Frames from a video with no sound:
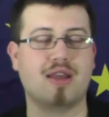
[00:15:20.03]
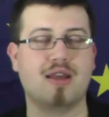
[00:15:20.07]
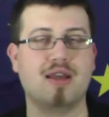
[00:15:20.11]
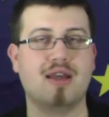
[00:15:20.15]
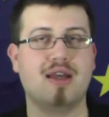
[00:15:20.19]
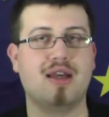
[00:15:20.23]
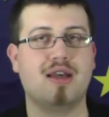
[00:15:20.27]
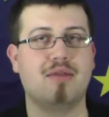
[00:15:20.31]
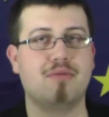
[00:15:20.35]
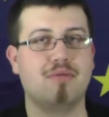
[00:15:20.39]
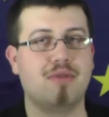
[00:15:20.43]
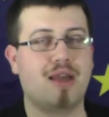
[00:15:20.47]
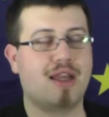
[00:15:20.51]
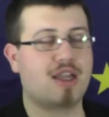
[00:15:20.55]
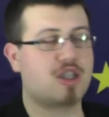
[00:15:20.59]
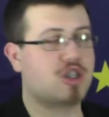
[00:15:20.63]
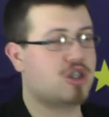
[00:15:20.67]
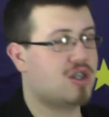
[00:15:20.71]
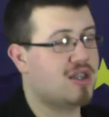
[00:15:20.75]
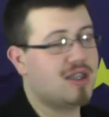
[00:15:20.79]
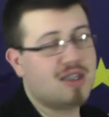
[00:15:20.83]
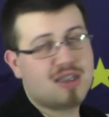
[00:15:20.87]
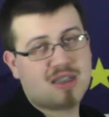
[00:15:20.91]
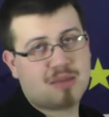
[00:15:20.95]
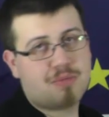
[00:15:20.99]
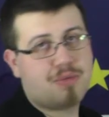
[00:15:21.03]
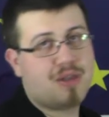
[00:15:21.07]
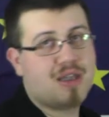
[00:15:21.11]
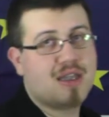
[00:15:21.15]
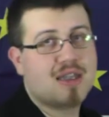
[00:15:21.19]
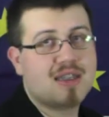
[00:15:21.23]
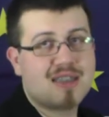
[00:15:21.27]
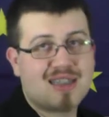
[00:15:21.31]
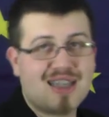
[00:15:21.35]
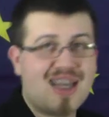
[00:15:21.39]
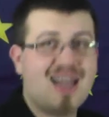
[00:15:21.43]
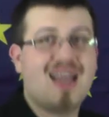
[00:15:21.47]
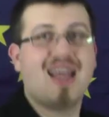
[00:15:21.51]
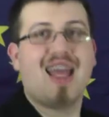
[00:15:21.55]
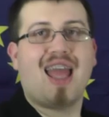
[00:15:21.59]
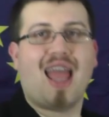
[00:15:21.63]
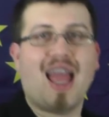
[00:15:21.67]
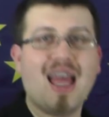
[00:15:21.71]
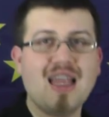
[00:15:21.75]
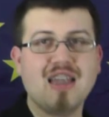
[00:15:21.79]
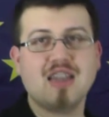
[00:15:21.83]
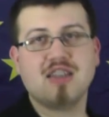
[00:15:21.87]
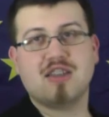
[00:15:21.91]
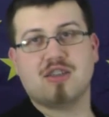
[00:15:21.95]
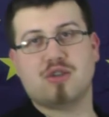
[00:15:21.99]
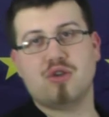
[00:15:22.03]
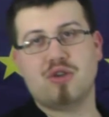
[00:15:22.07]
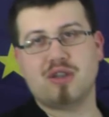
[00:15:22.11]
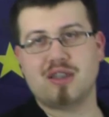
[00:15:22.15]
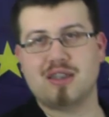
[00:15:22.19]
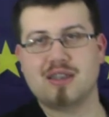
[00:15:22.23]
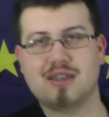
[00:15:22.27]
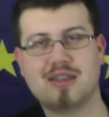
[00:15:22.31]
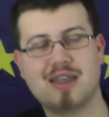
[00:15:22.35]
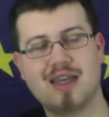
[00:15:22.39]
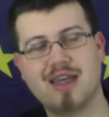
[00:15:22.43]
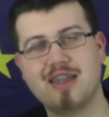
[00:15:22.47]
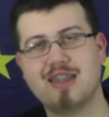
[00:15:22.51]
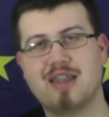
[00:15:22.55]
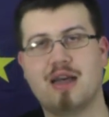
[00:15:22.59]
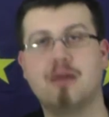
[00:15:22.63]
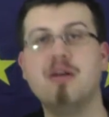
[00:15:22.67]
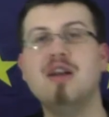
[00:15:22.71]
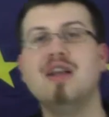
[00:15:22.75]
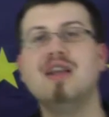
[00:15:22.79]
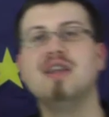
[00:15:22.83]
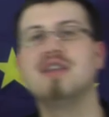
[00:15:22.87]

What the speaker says: actually spears and a sword as a sidearm.